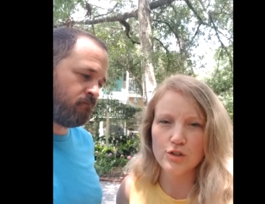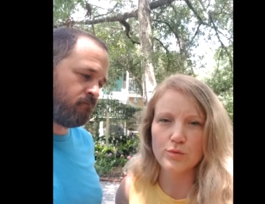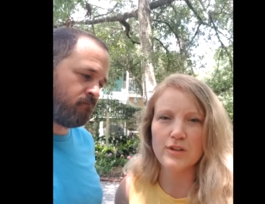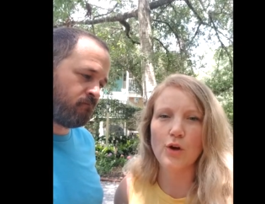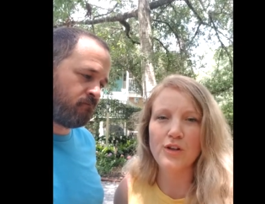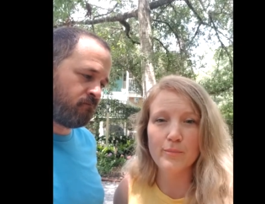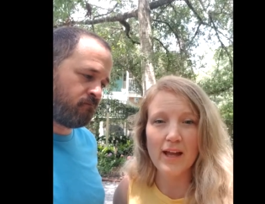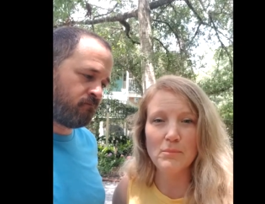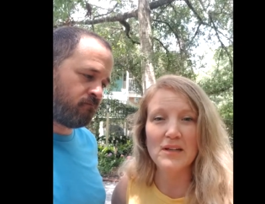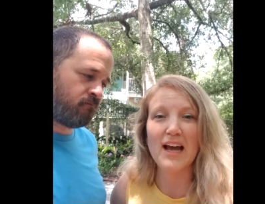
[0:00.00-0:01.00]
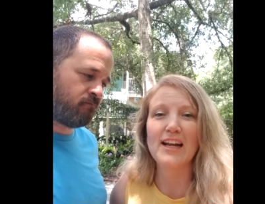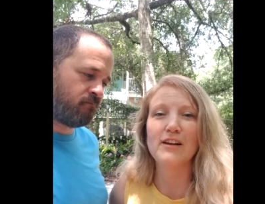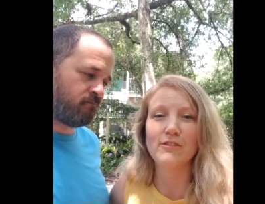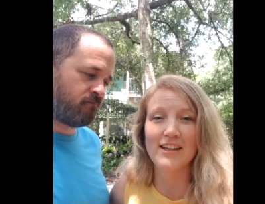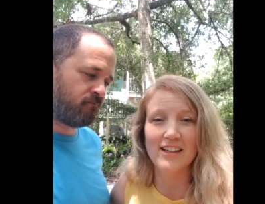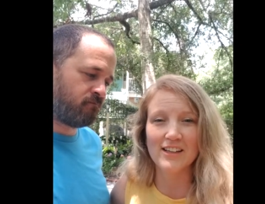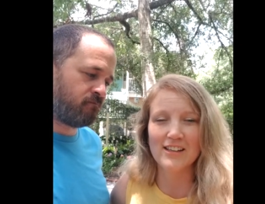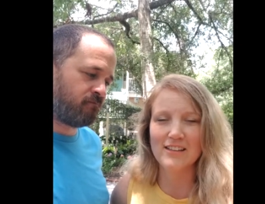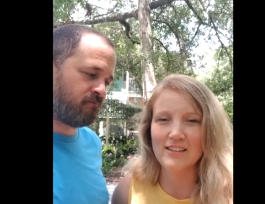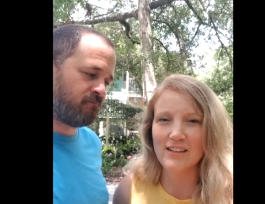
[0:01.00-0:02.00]
Speaker 1: was holding a baby night every year,
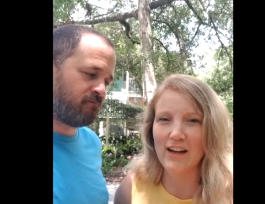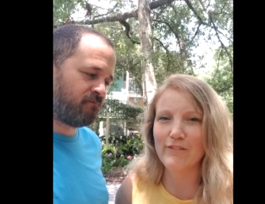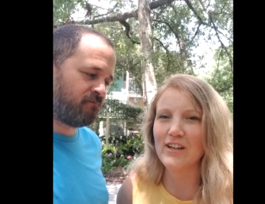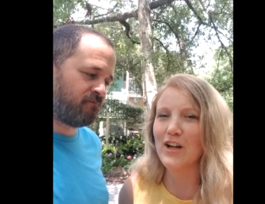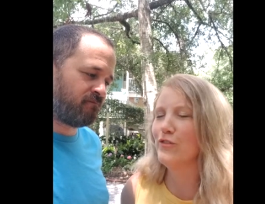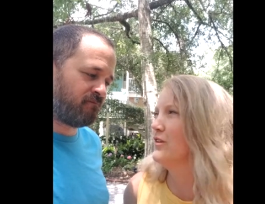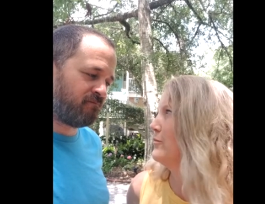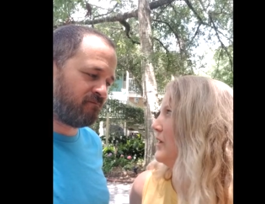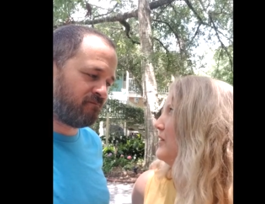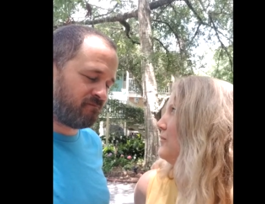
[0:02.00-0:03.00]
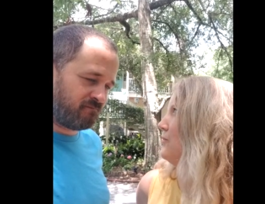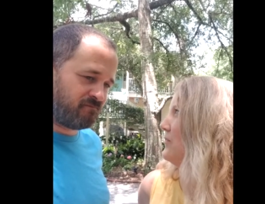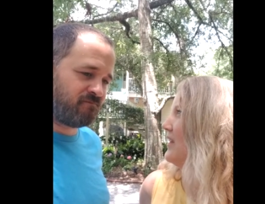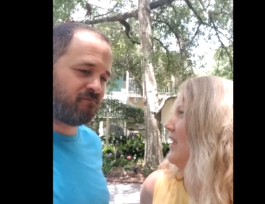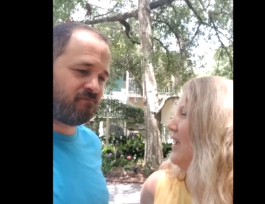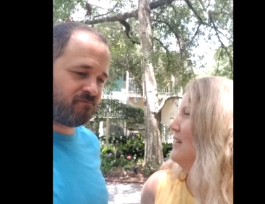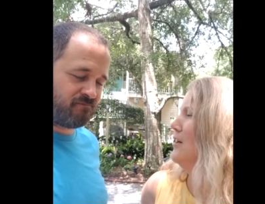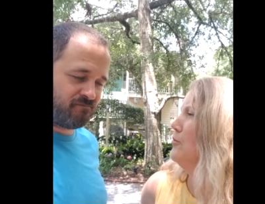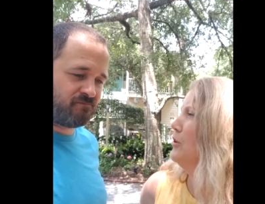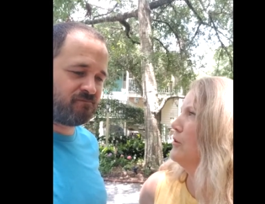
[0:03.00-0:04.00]
every November. Mm-hmm. And tell
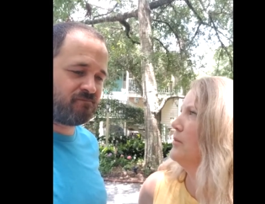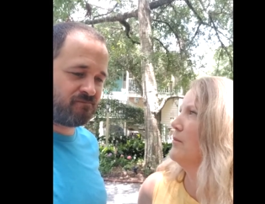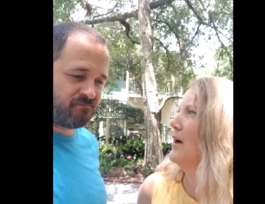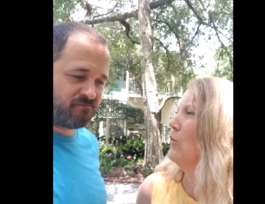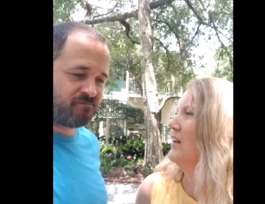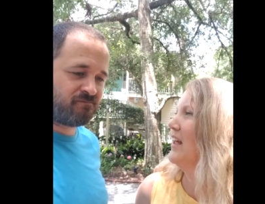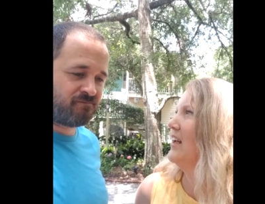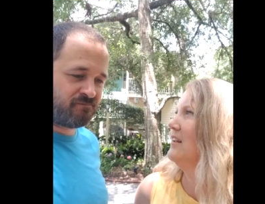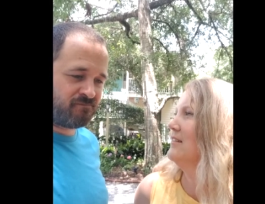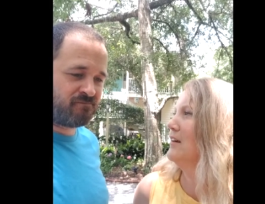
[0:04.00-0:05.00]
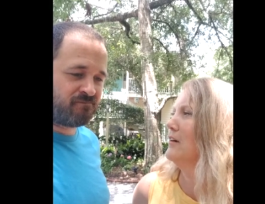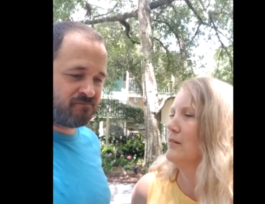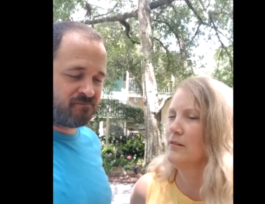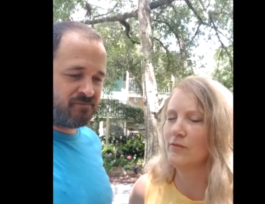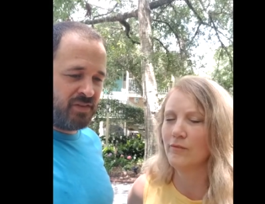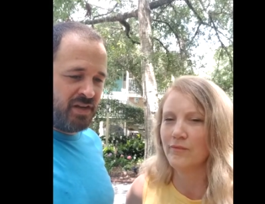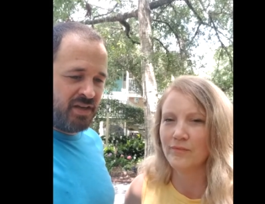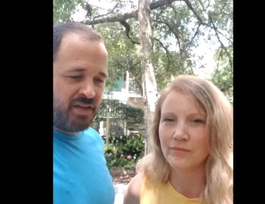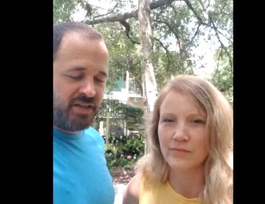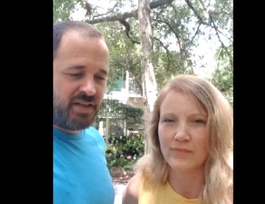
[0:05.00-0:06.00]
them a little bit about what that is, Aaron.
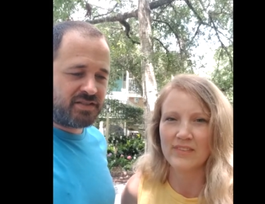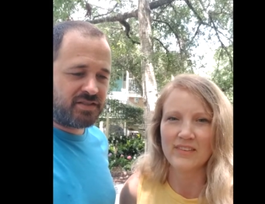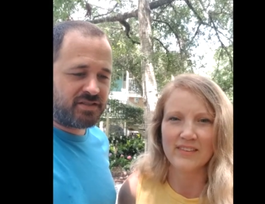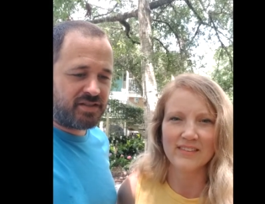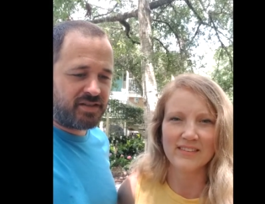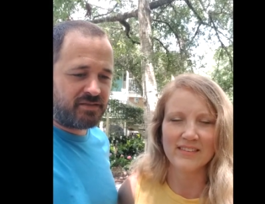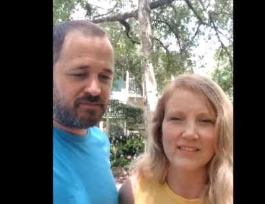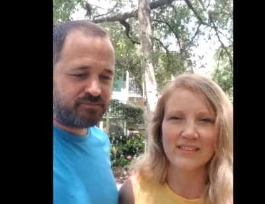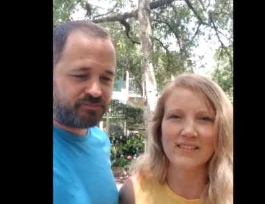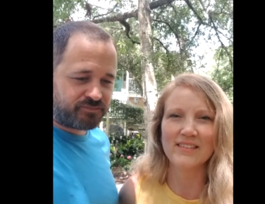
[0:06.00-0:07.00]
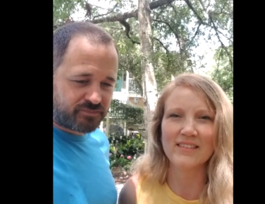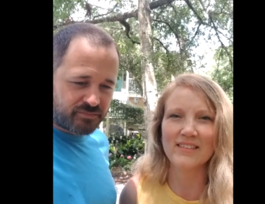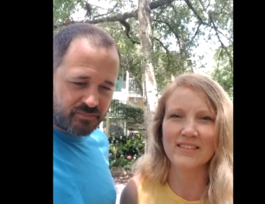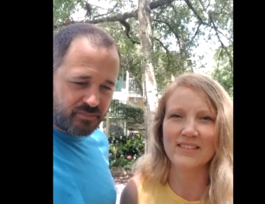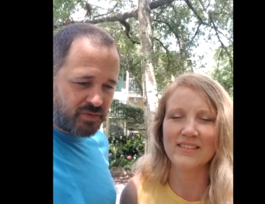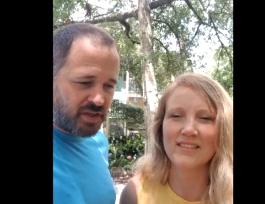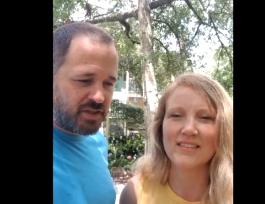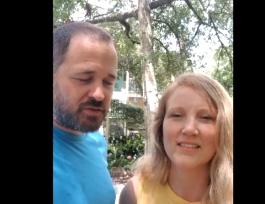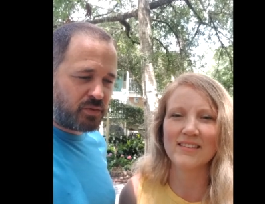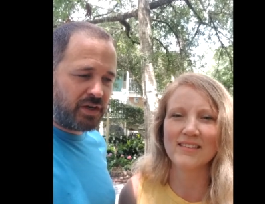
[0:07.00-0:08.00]
Speaker 2: Yeah, it's just, um,
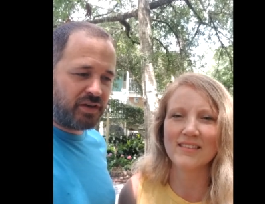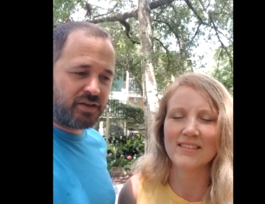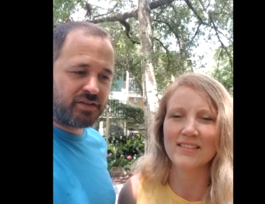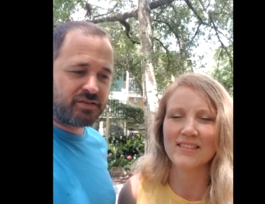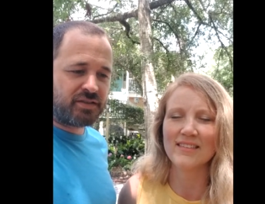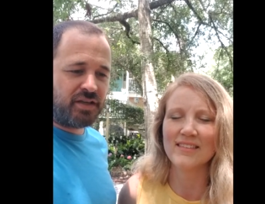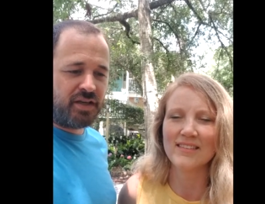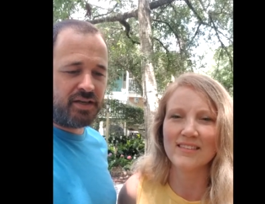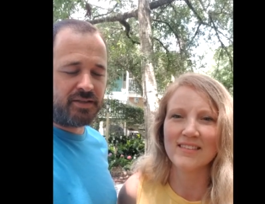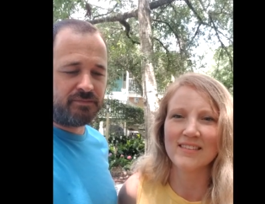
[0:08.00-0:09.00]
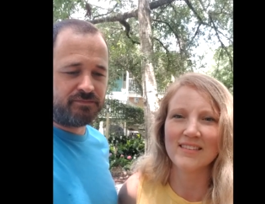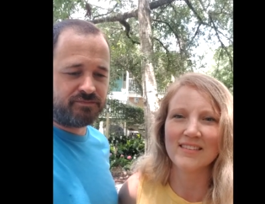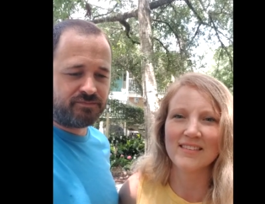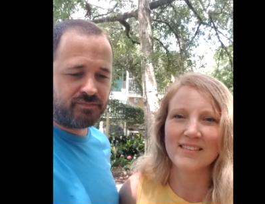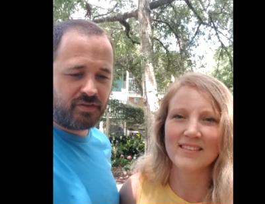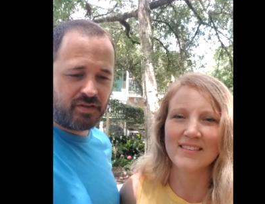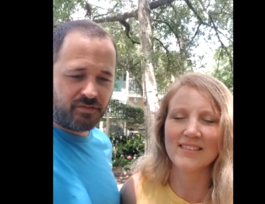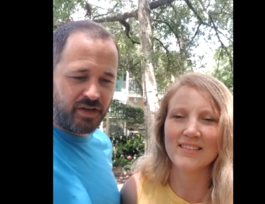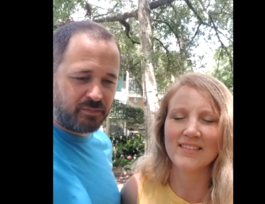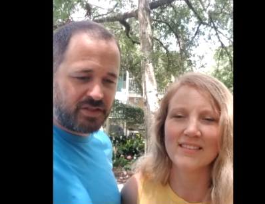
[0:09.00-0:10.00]
it's where um,
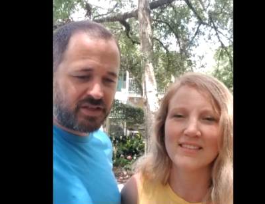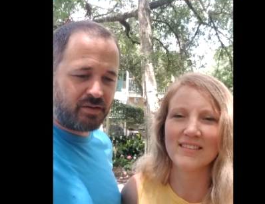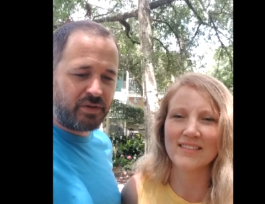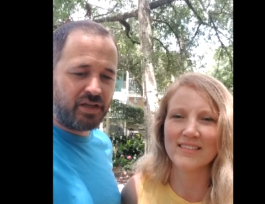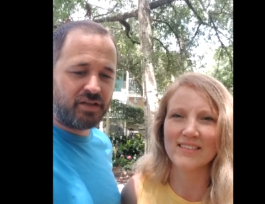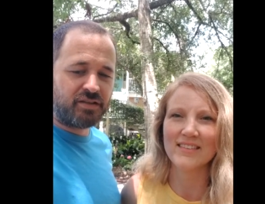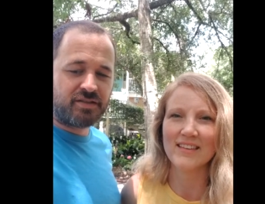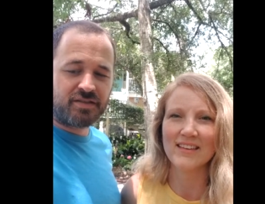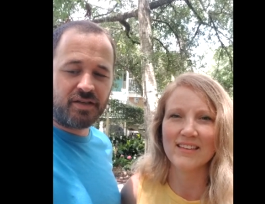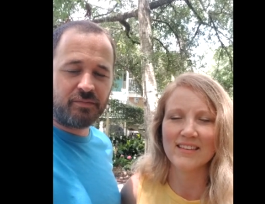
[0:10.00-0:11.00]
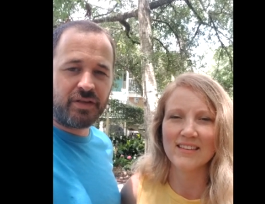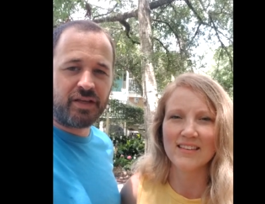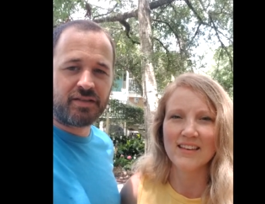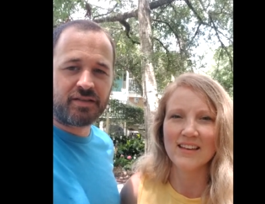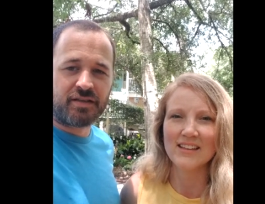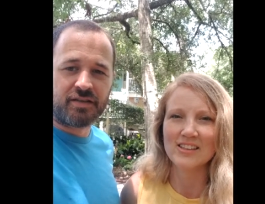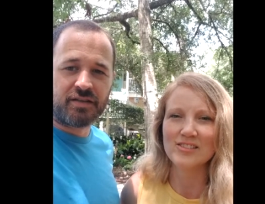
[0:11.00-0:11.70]
families come in, some that uh,